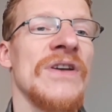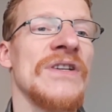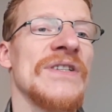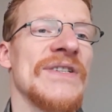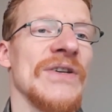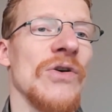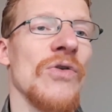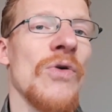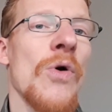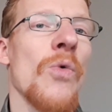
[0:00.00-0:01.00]

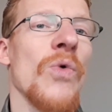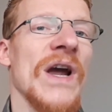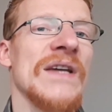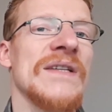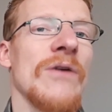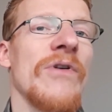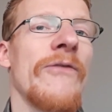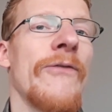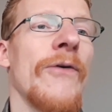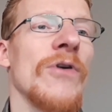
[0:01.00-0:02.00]
So where's our
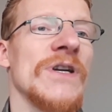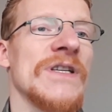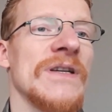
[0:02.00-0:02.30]
fault?